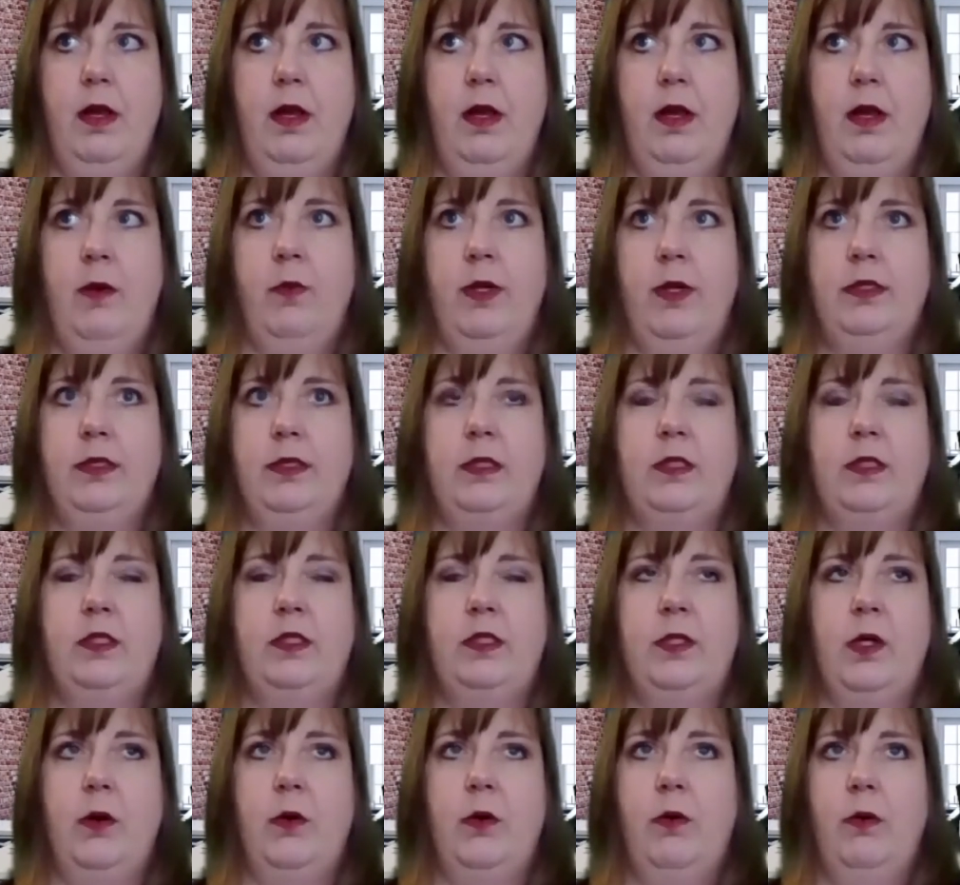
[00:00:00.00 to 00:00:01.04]
it was
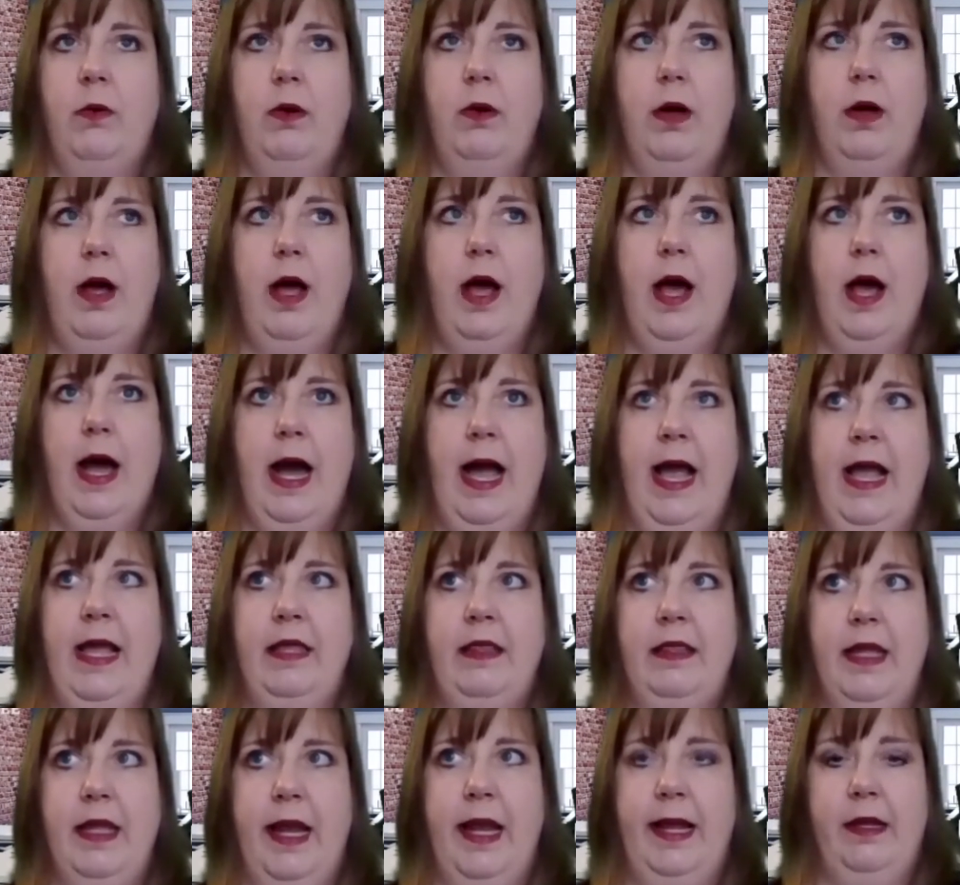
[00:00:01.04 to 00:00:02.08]
so high
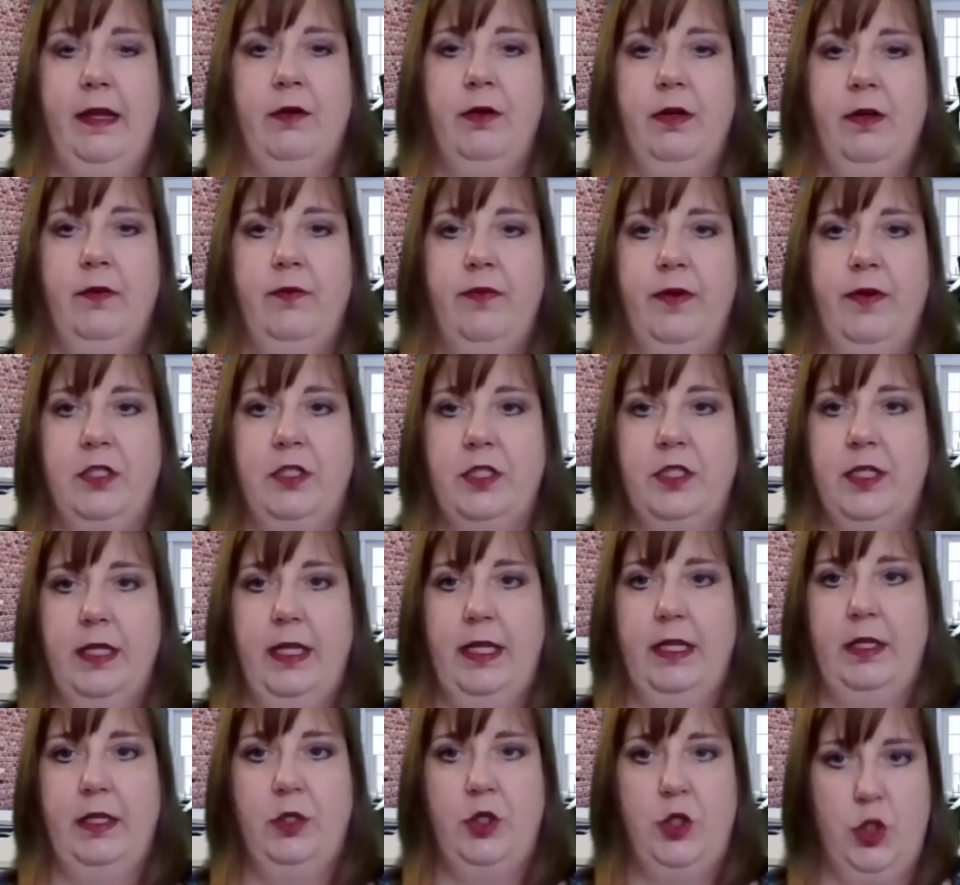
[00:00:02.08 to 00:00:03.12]
that I couldn't
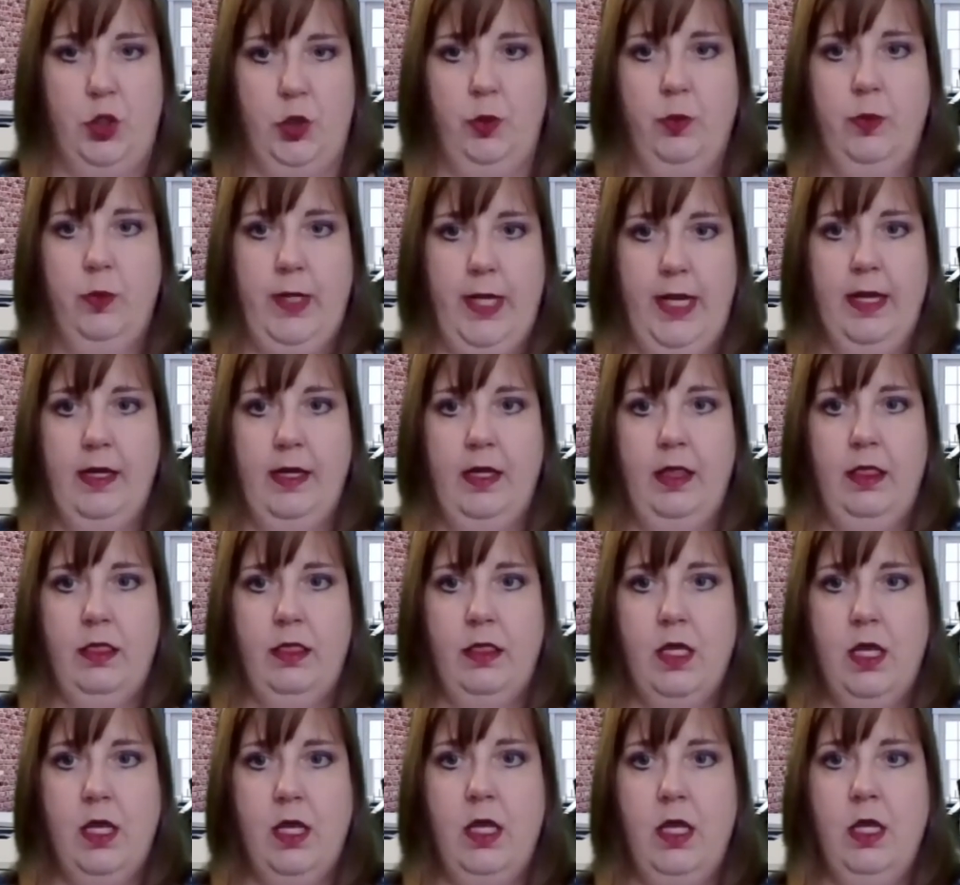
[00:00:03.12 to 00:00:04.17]
functionally do
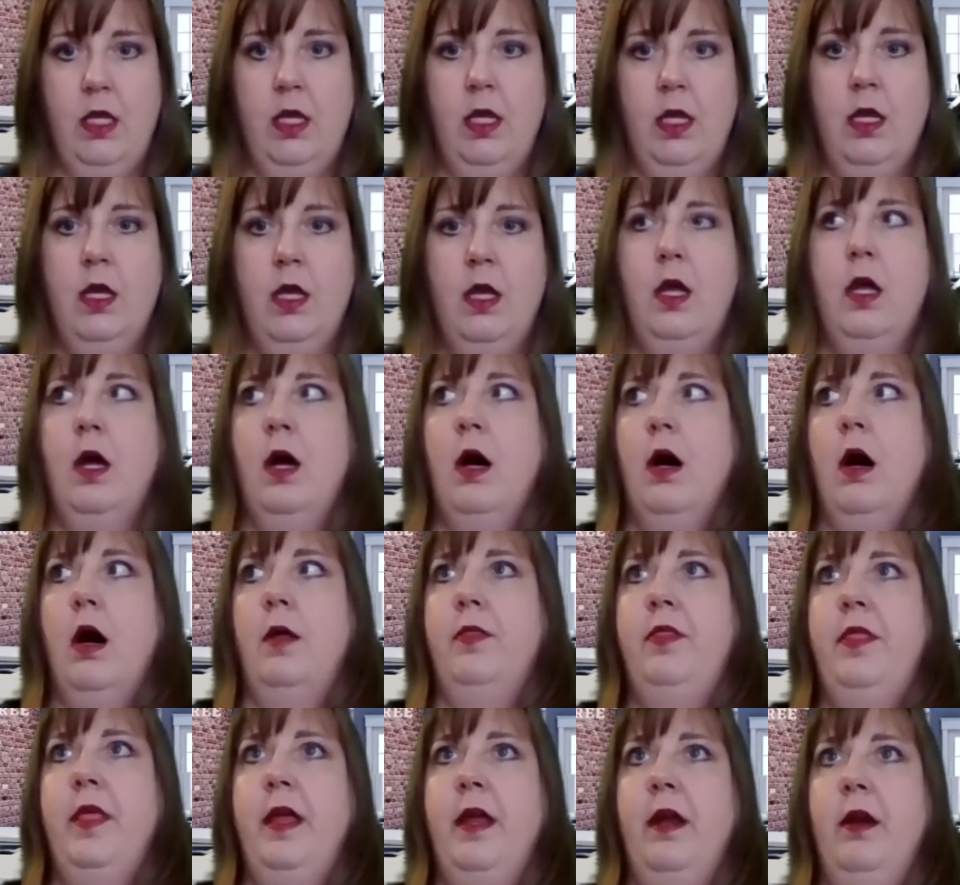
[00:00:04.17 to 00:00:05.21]
anything.
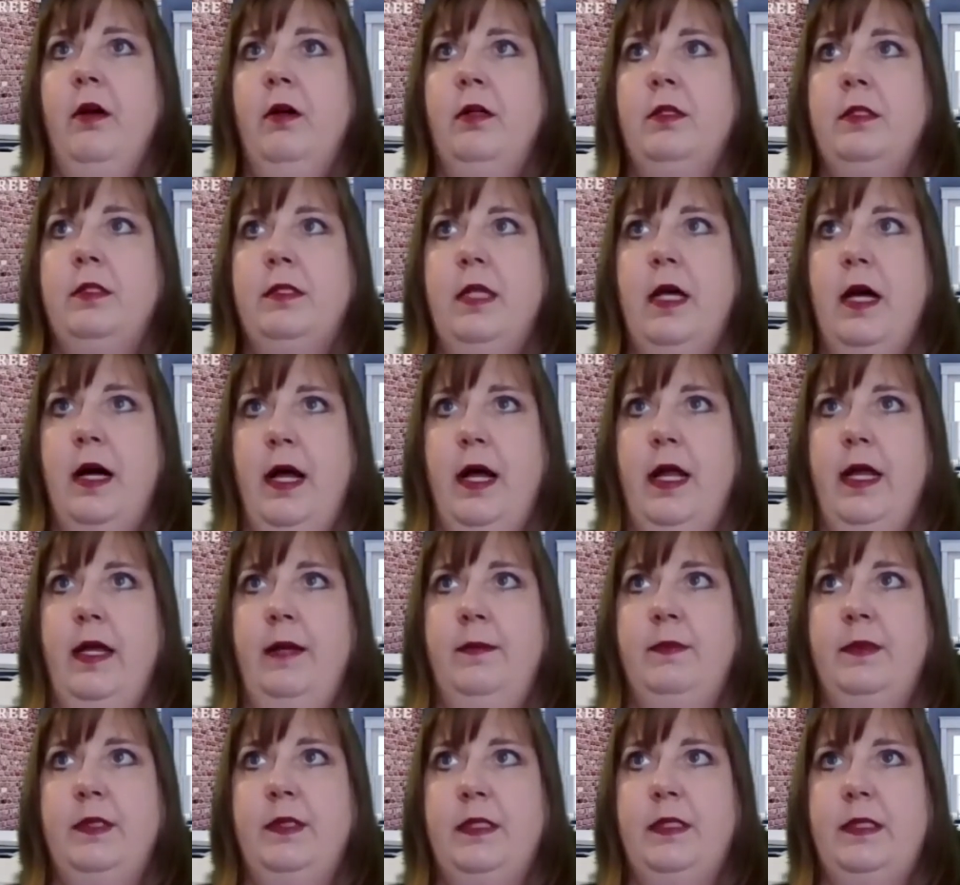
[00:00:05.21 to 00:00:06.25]
There's
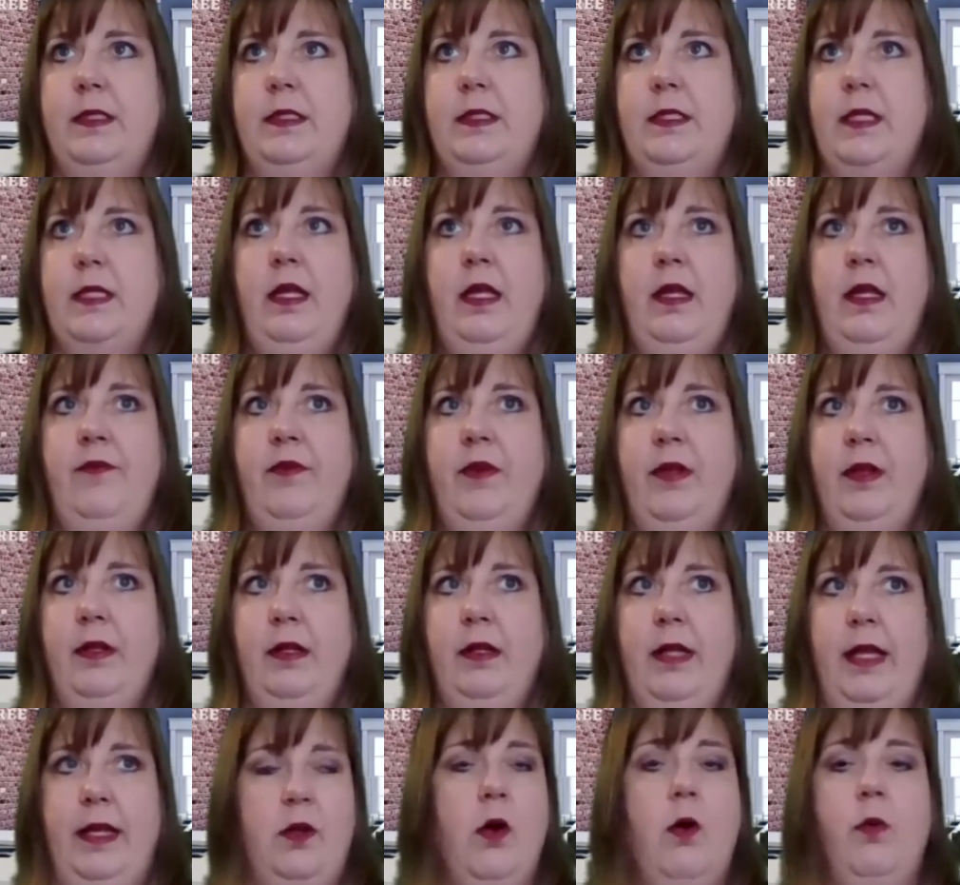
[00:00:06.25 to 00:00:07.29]
times even
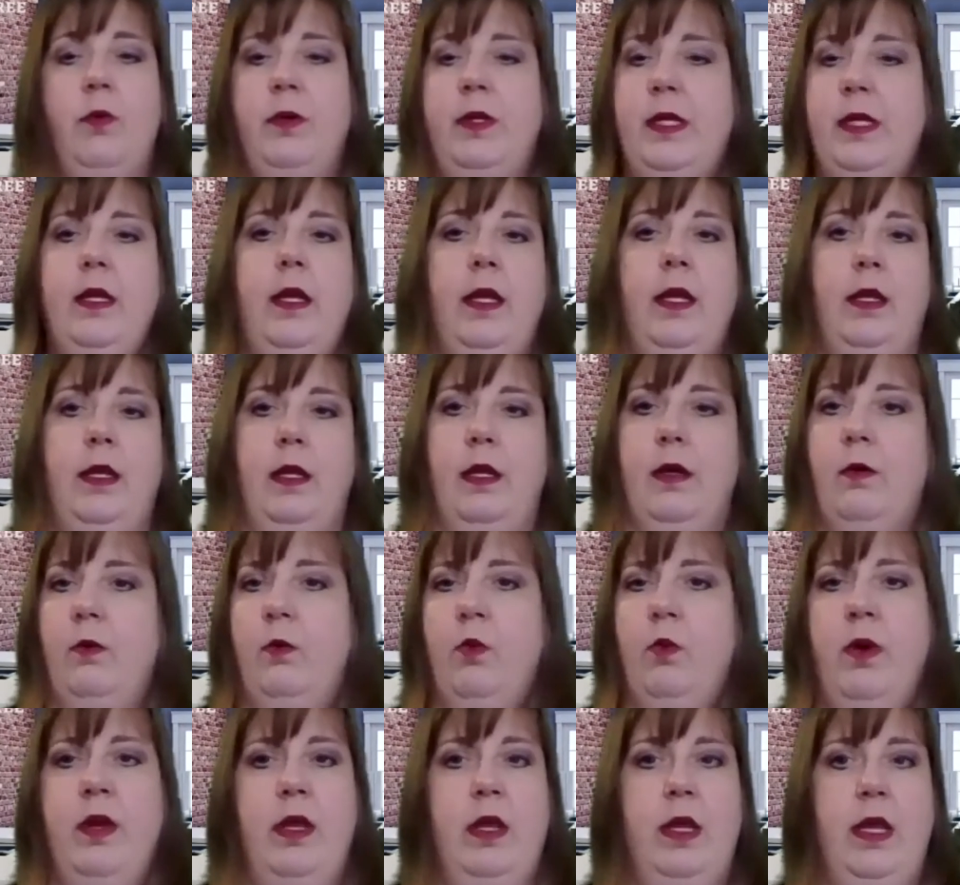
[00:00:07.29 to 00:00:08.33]
like codeine
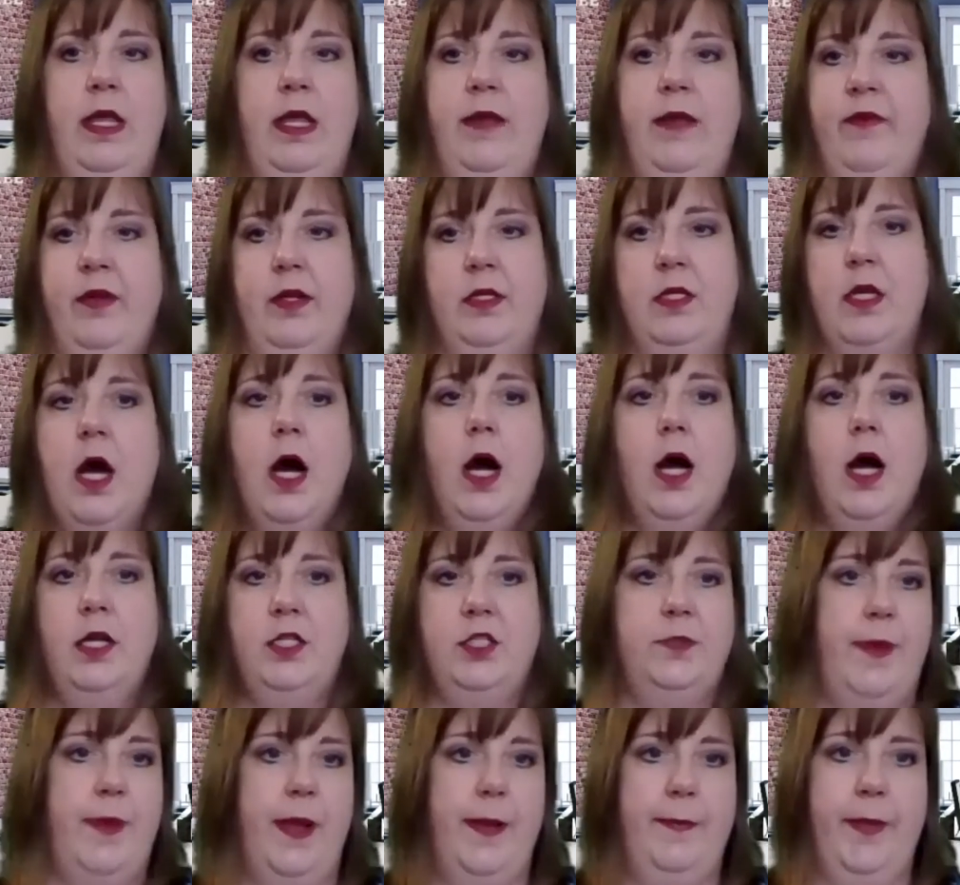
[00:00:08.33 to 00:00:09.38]
wouldn't even
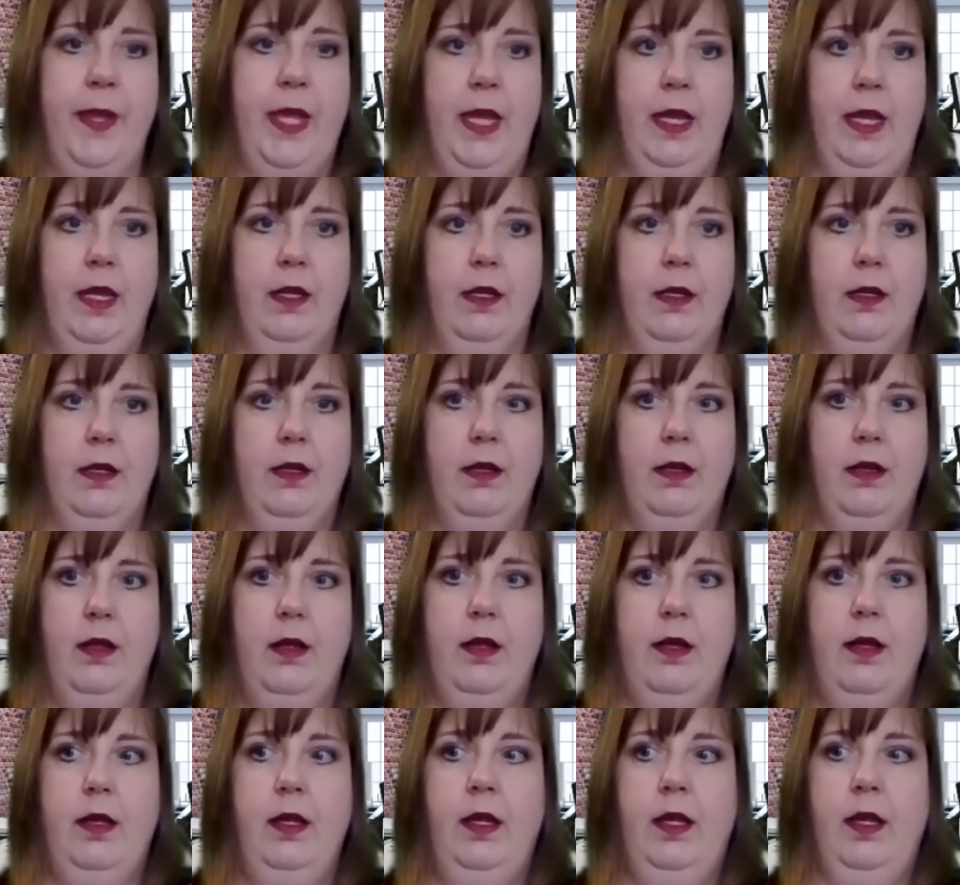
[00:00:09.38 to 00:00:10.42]
touch my pain.
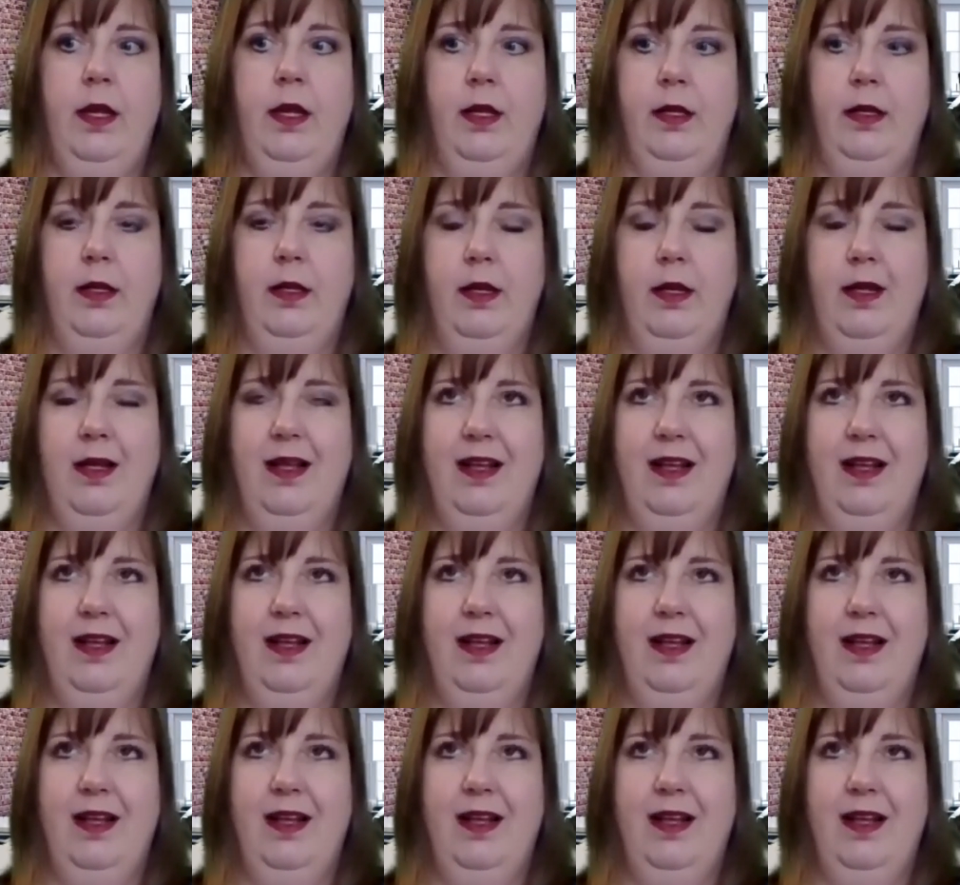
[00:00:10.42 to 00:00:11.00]
And,